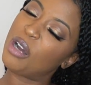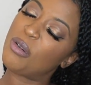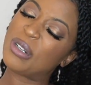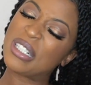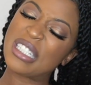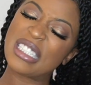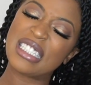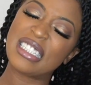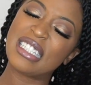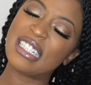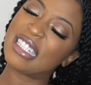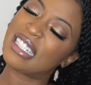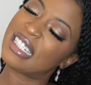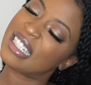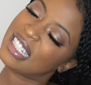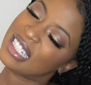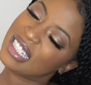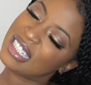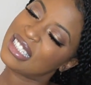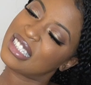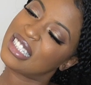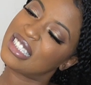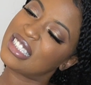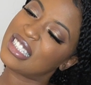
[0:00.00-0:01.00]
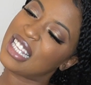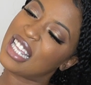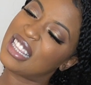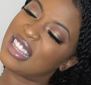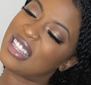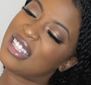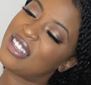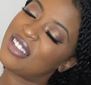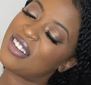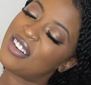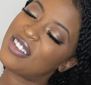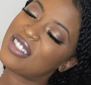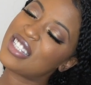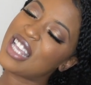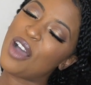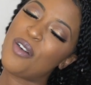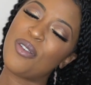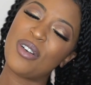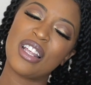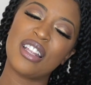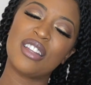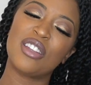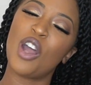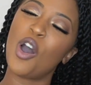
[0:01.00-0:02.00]
I want to see a kiss or something, you know what
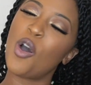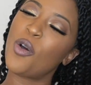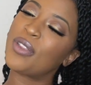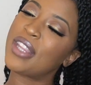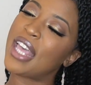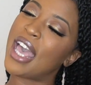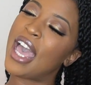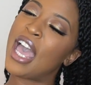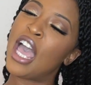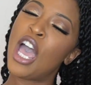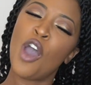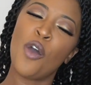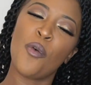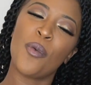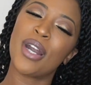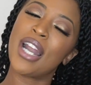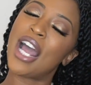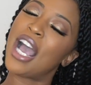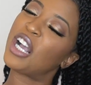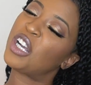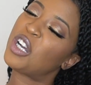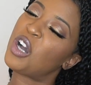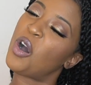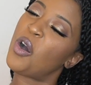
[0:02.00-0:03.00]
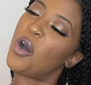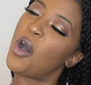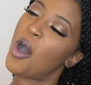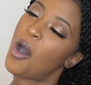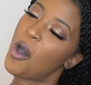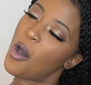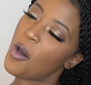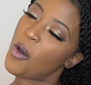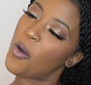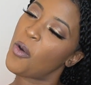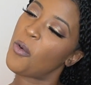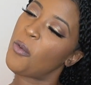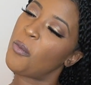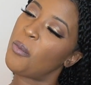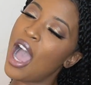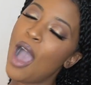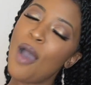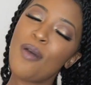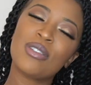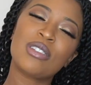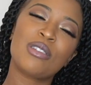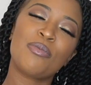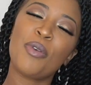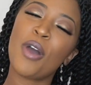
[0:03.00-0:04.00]
I'm saying? I want to know that when I go home,
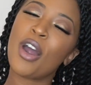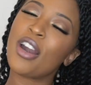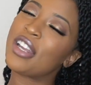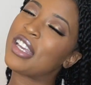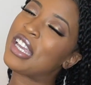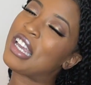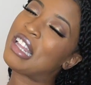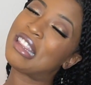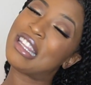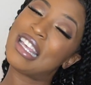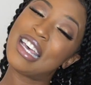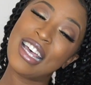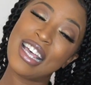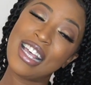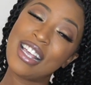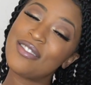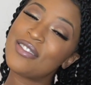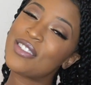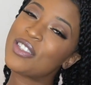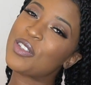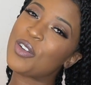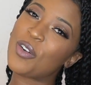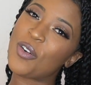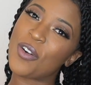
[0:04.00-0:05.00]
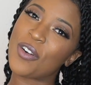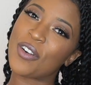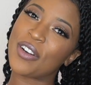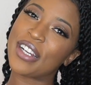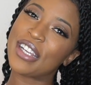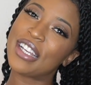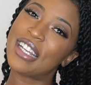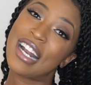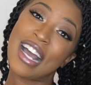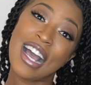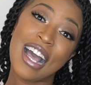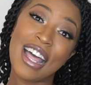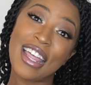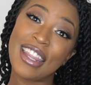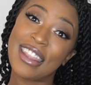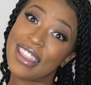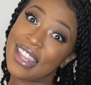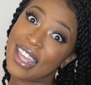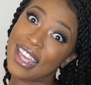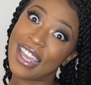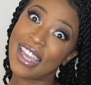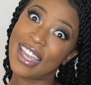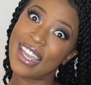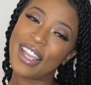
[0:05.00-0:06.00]
I was a part of your love story, you know what I'm
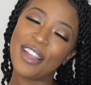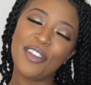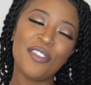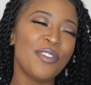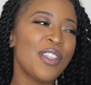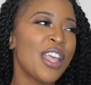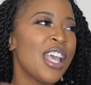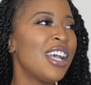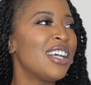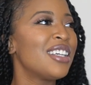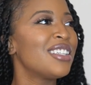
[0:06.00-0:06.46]
saying?